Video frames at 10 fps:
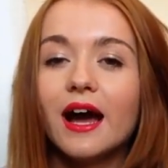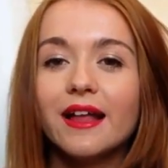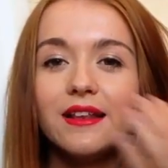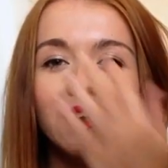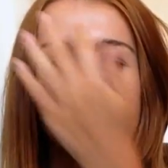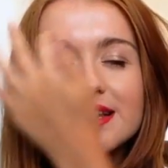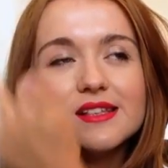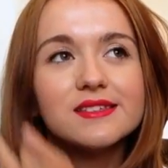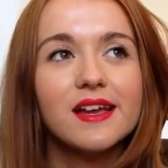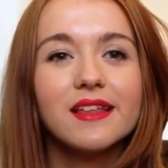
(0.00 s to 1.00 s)
And it
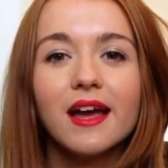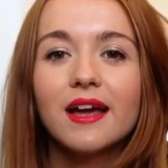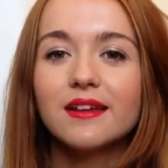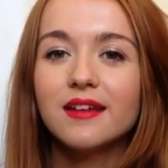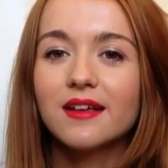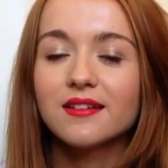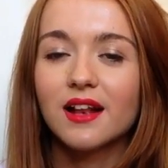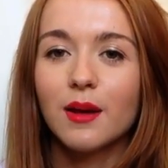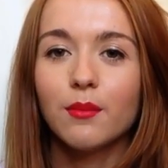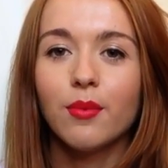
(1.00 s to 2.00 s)
did say they had a desk
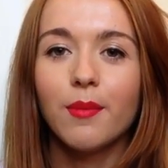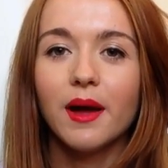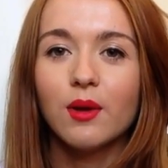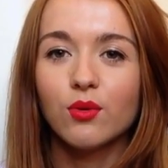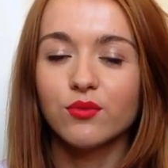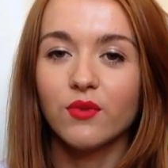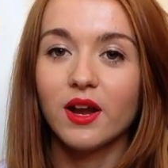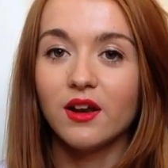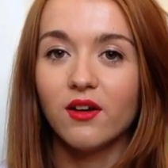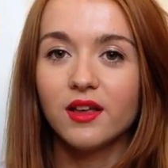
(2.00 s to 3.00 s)
lamp, but it wasn't
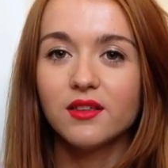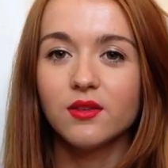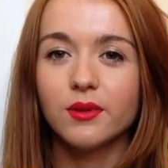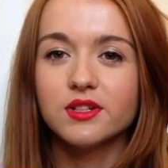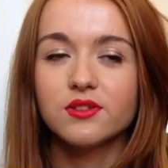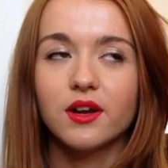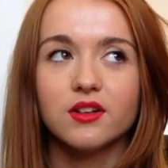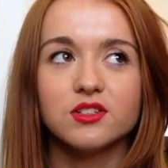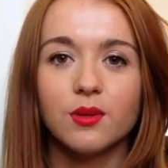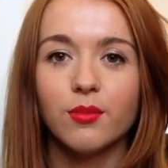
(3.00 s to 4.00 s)
very nice, so I just thought I can just